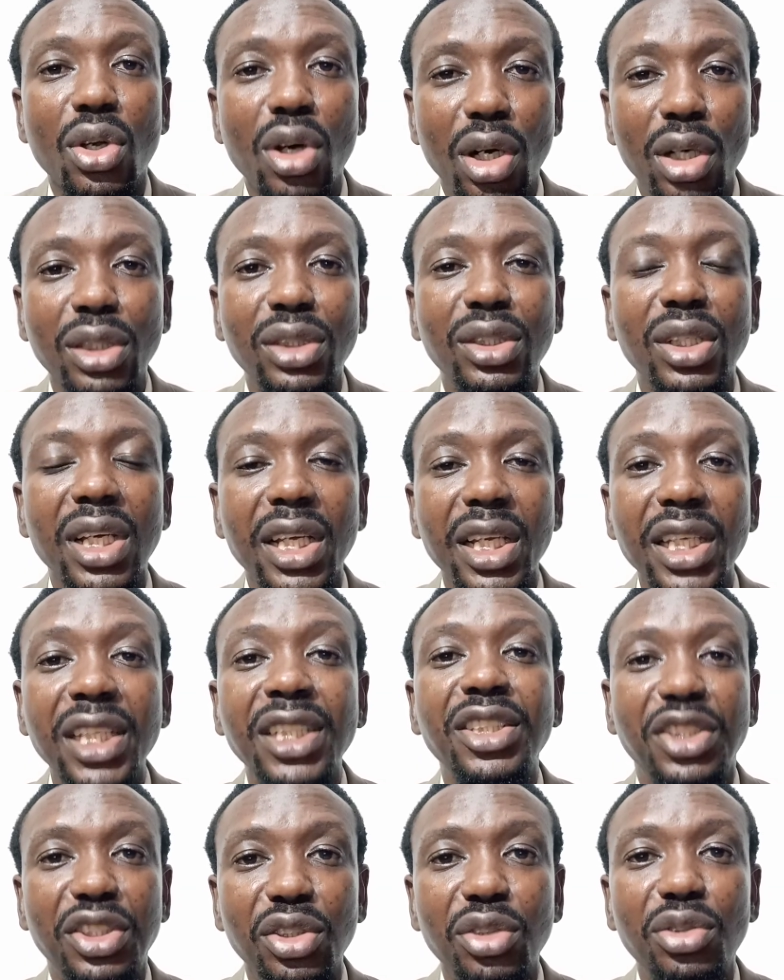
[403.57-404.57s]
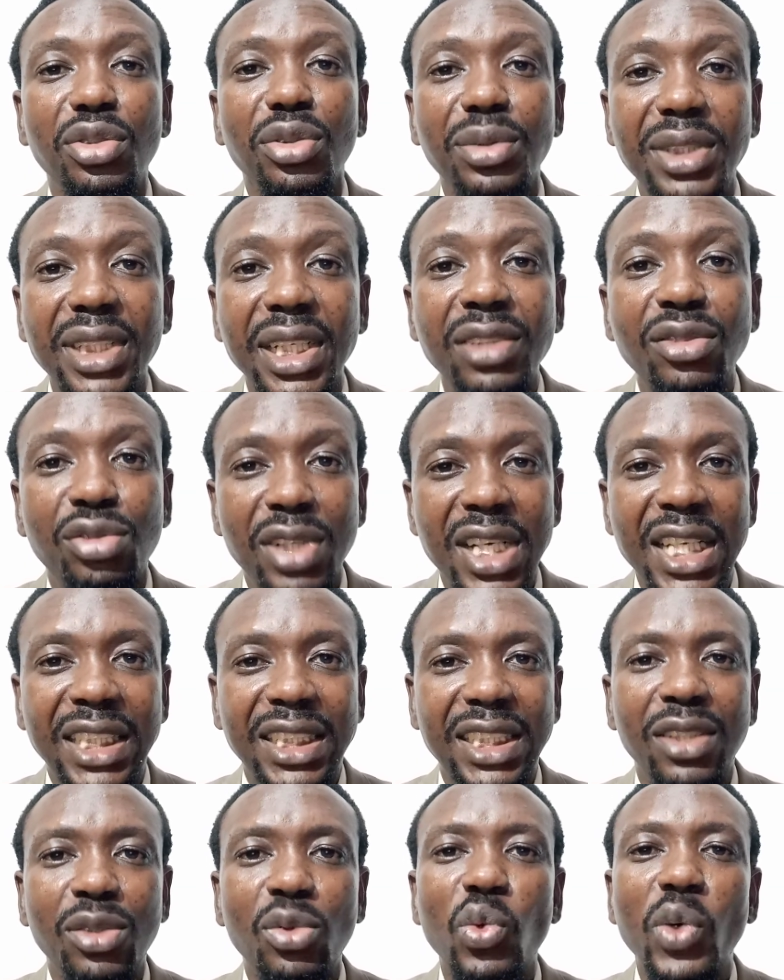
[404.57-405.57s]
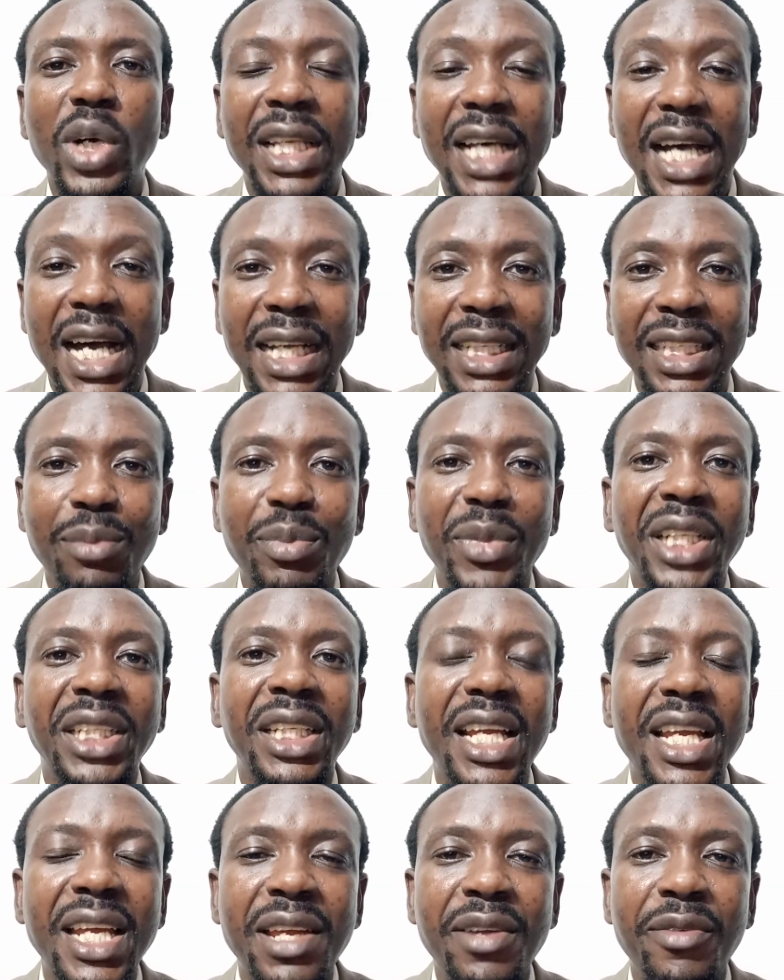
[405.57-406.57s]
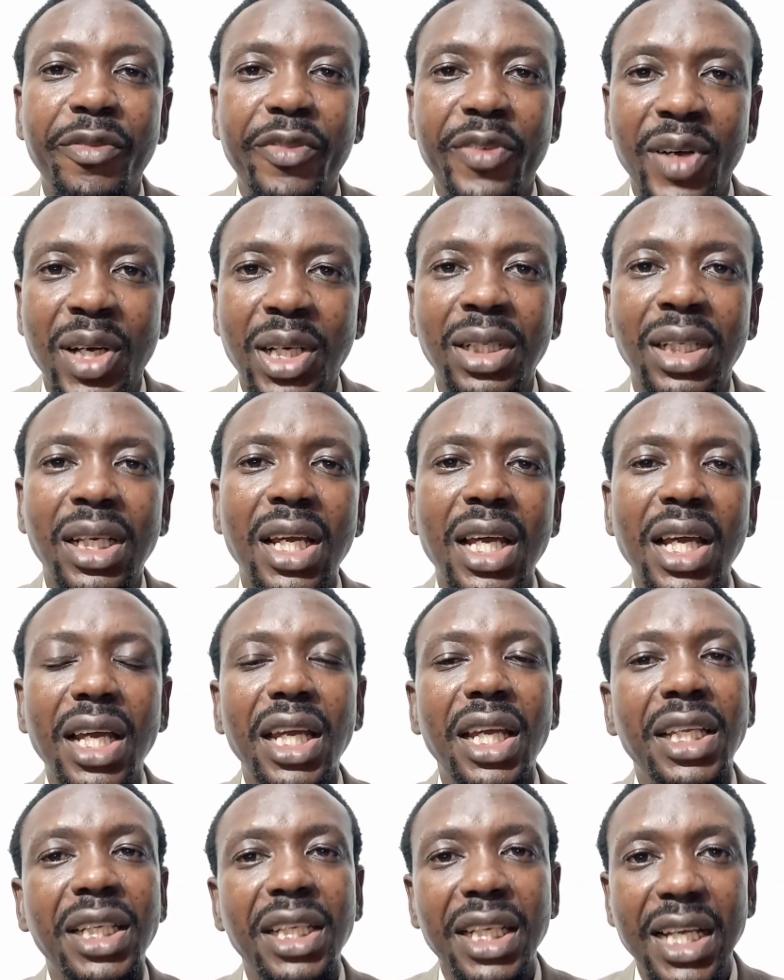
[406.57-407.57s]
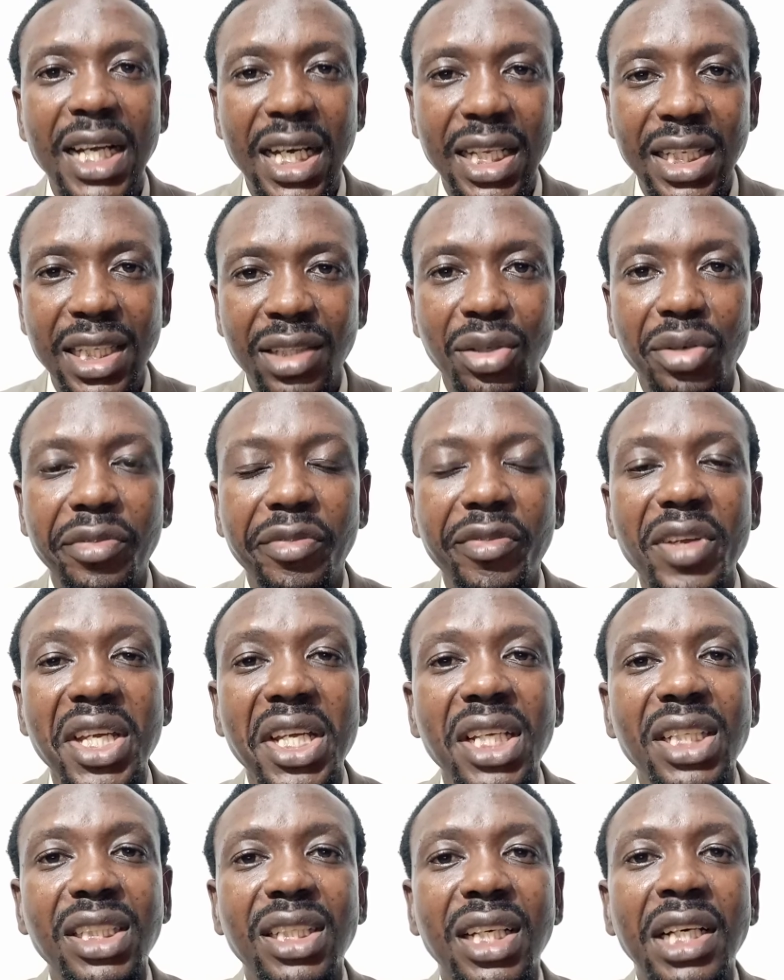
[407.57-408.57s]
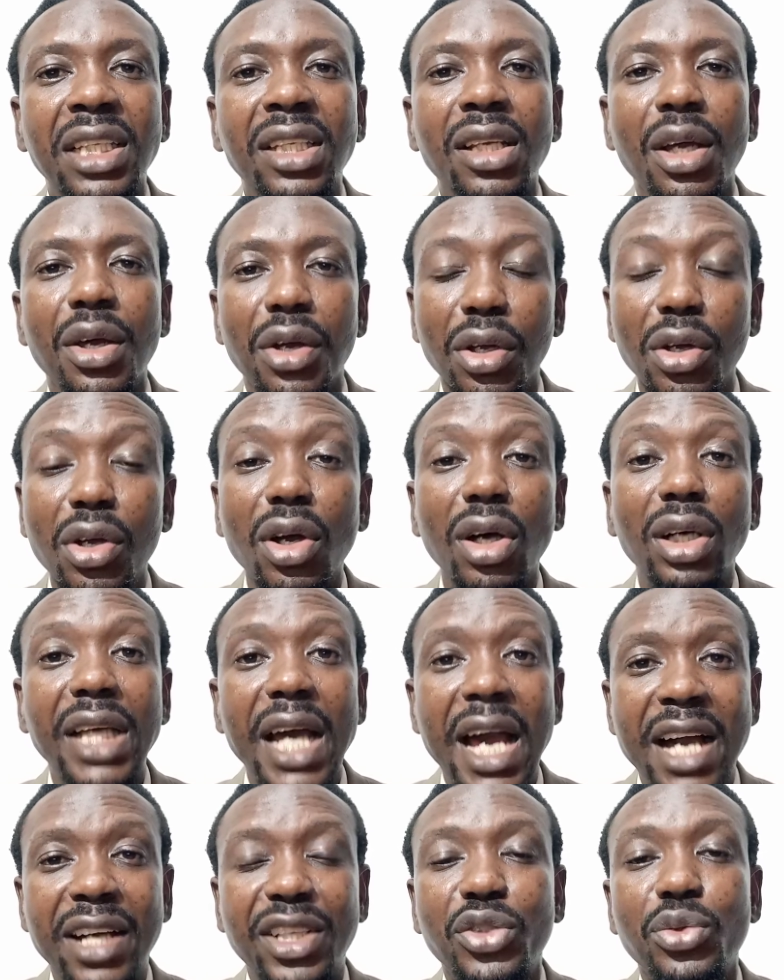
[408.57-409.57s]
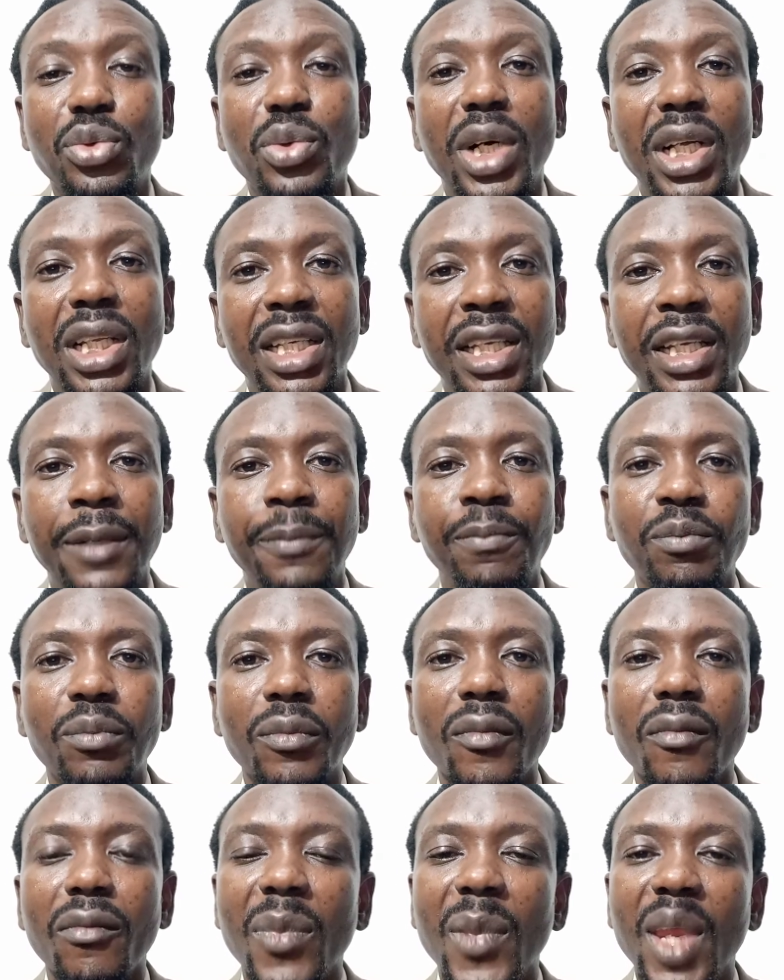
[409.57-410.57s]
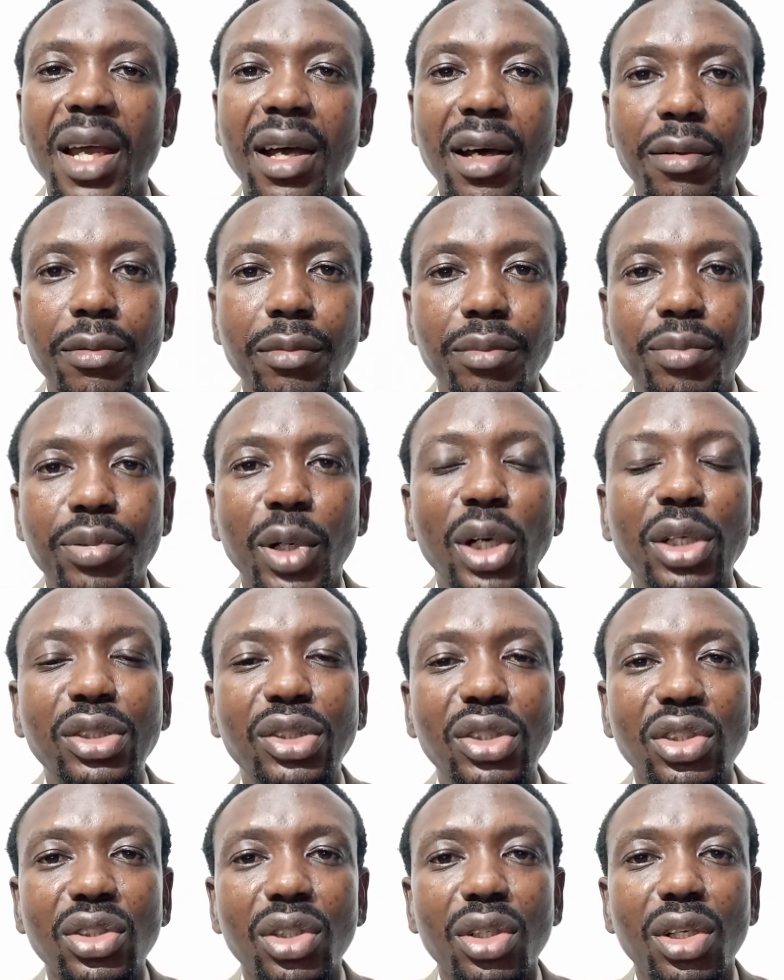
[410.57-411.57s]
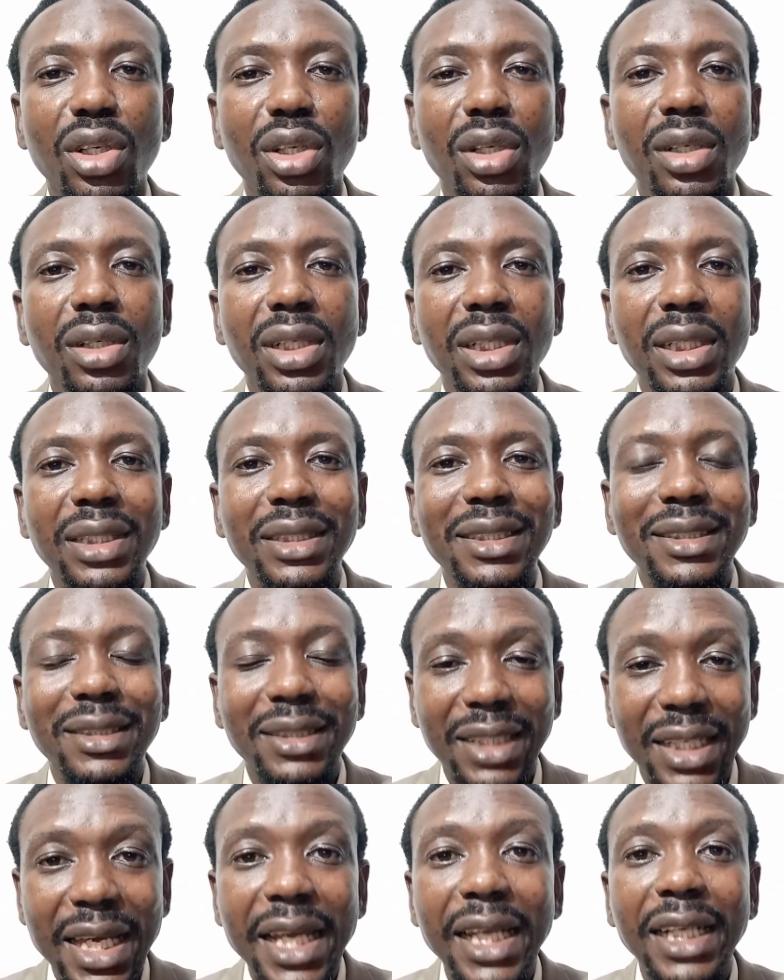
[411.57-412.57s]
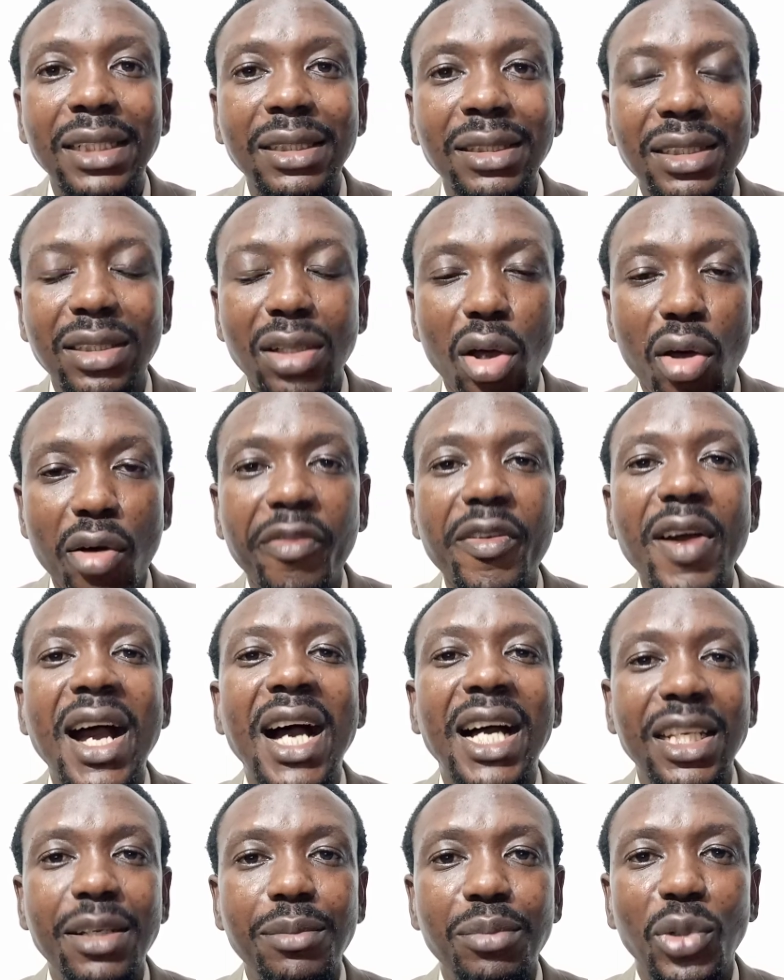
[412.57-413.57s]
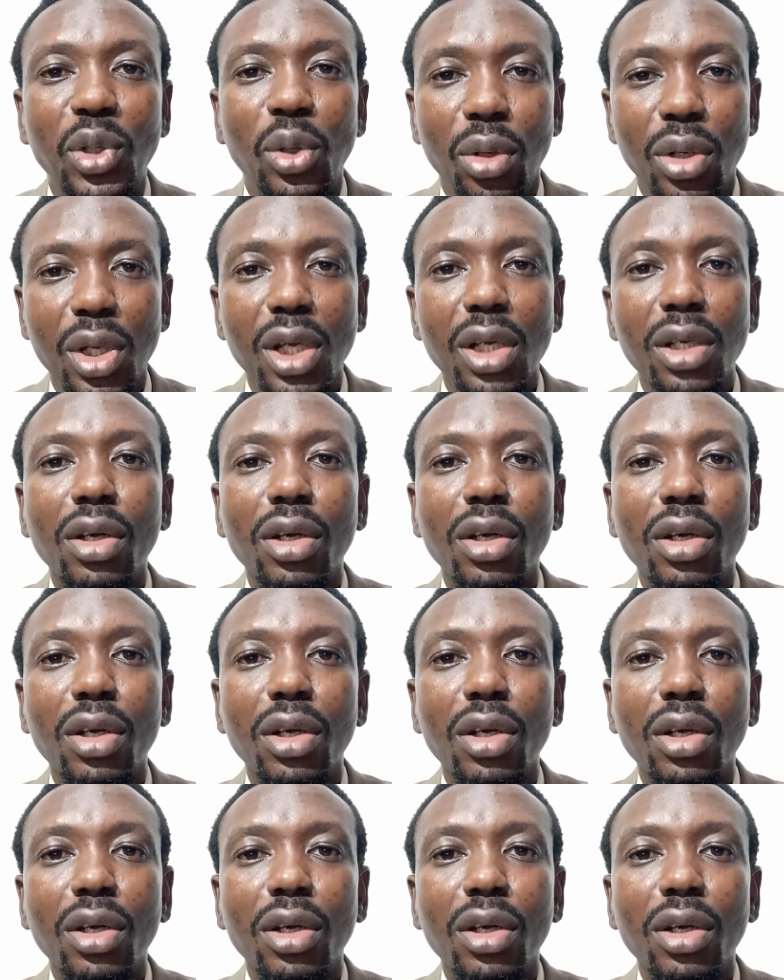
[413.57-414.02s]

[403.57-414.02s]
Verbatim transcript: God instituted dressing. When Adam and Eve fell in the Garden of Eden, God actually brought skins of animal.